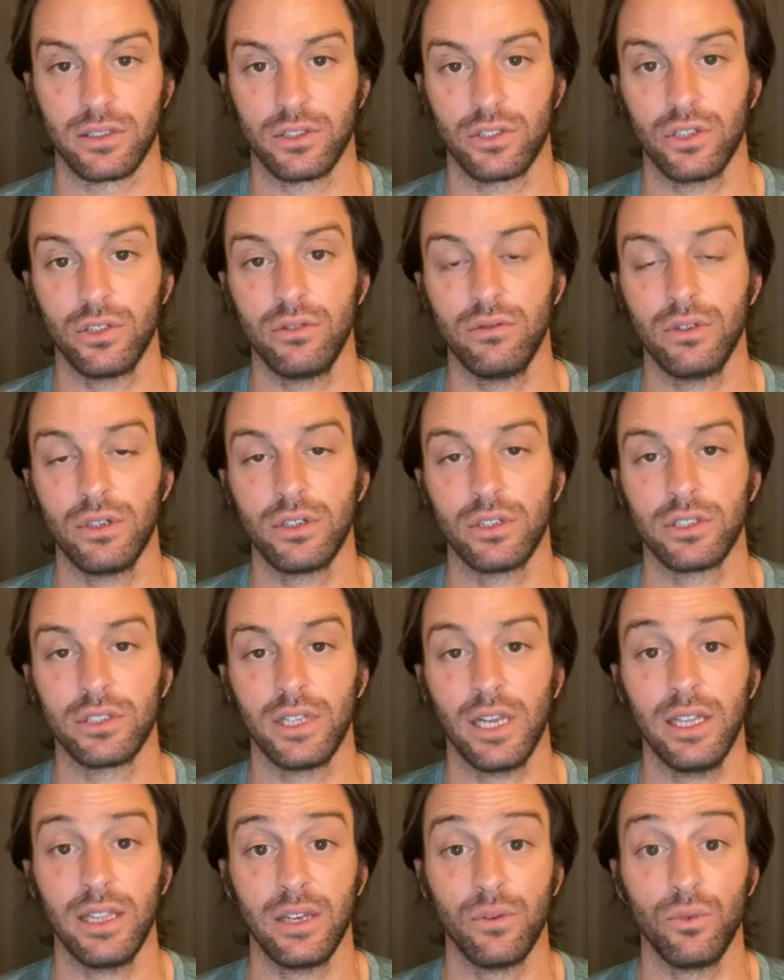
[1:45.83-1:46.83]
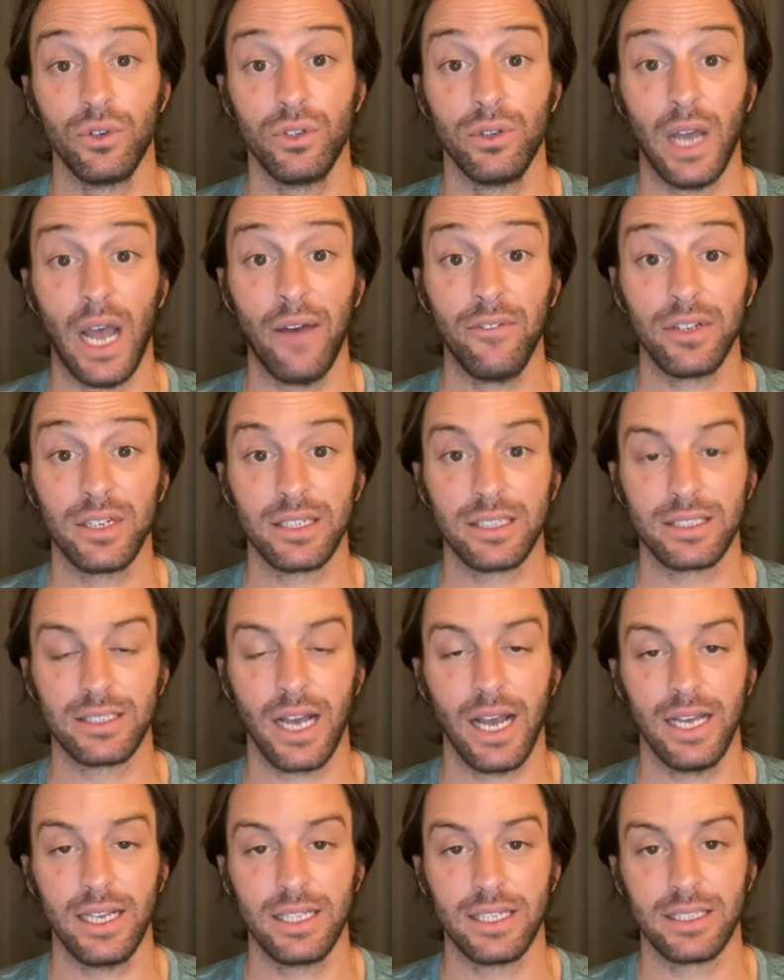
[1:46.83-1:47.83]
So you understand that when you have an
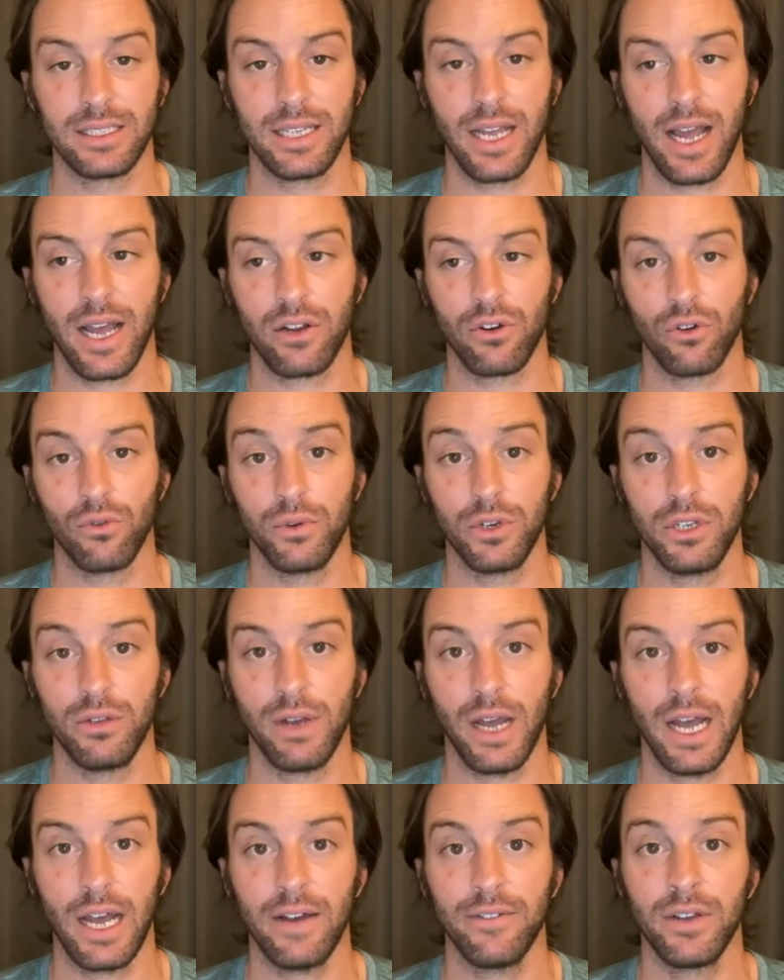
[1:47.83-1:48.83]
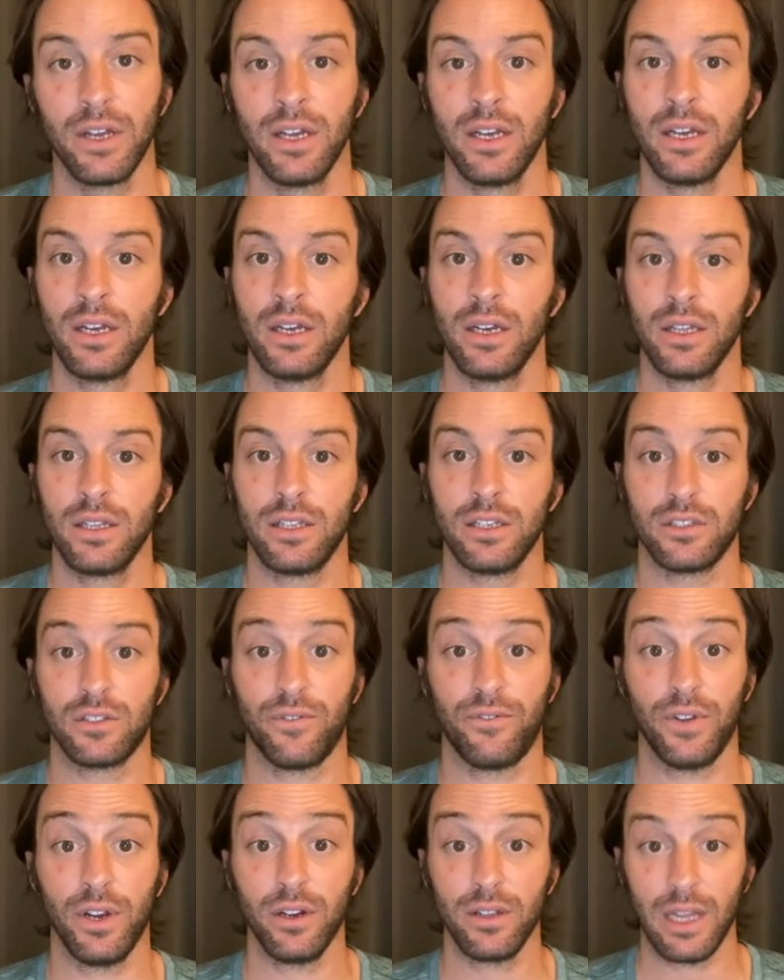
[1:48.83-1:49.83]
anxiety attack or when you have this
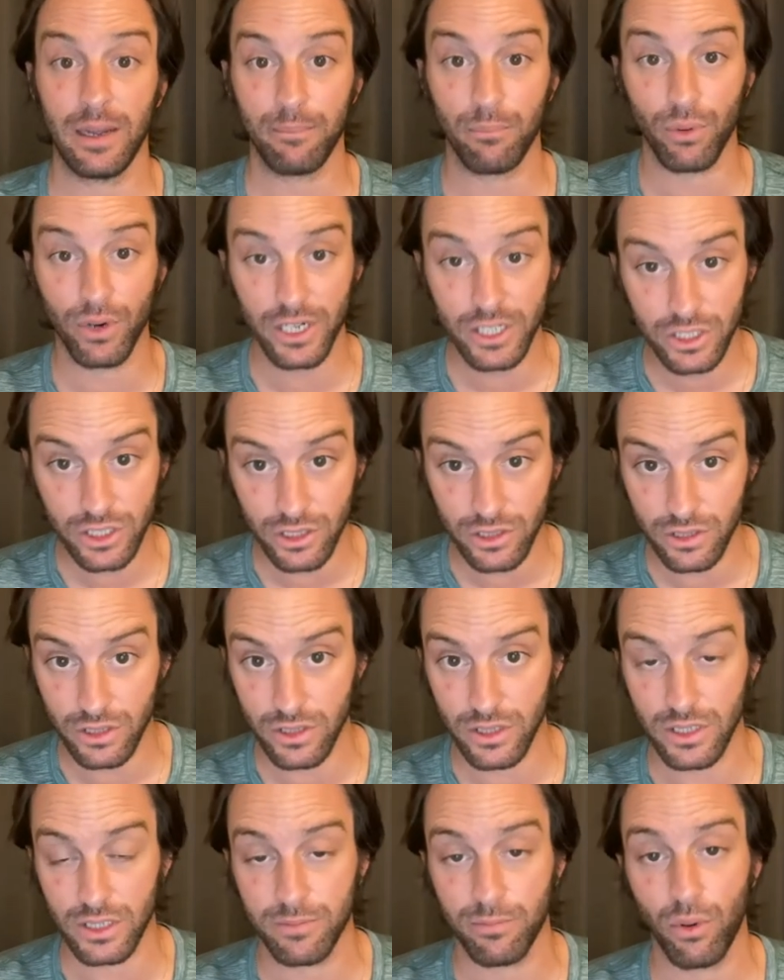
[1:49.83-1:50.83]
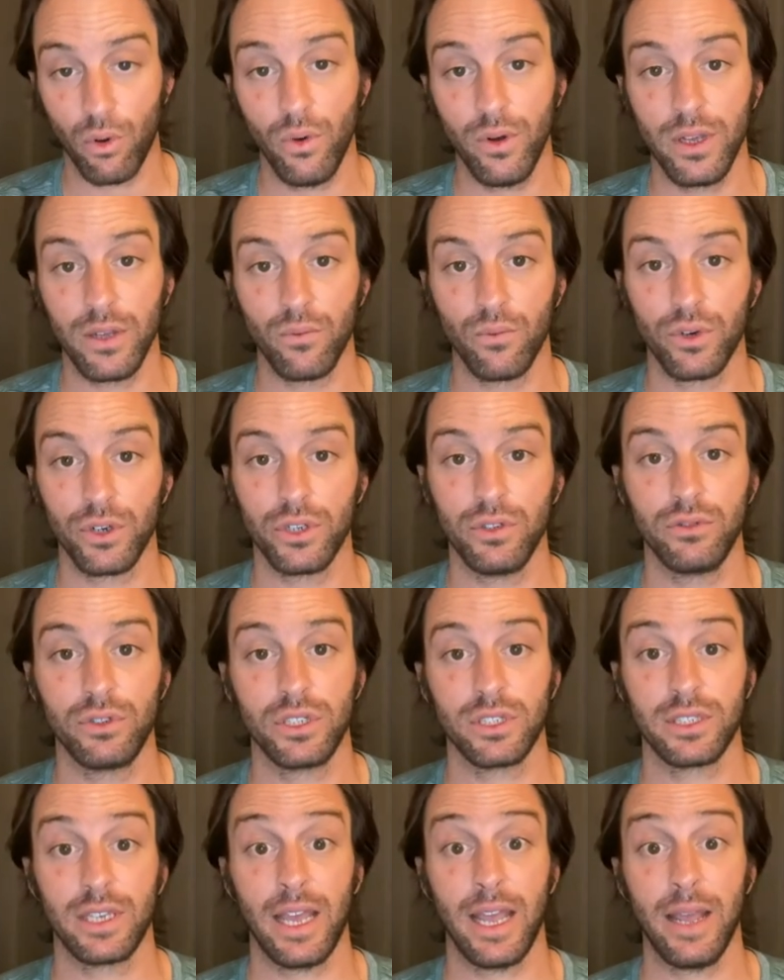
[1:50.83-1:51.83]
fear that brings you to this point where you
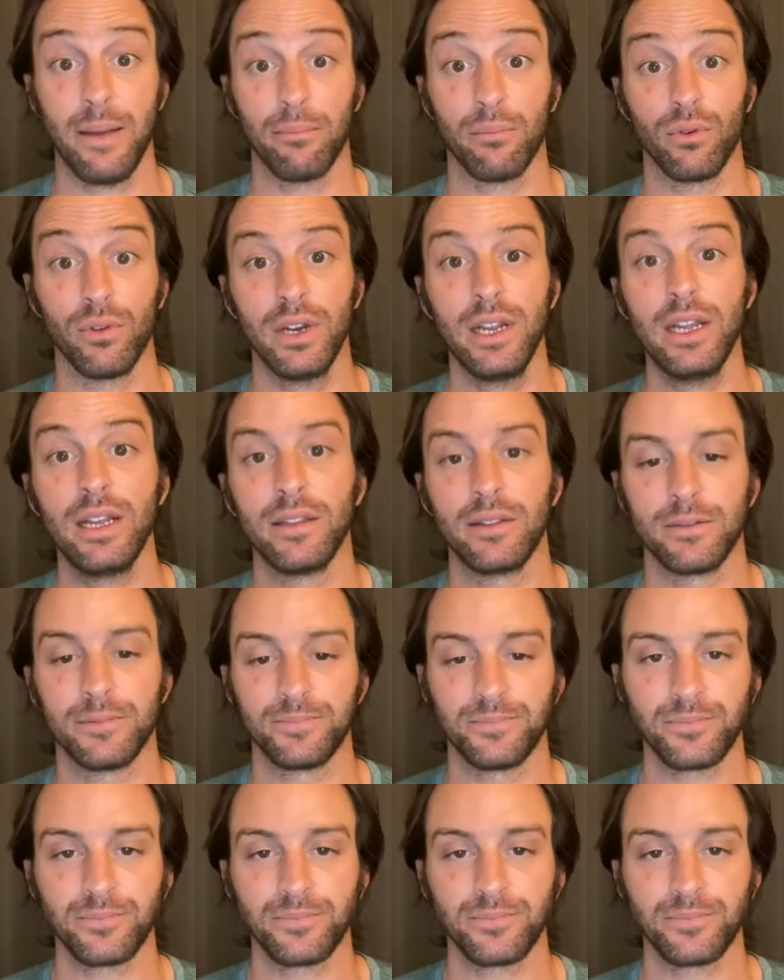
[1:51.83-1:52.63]
just can't breathe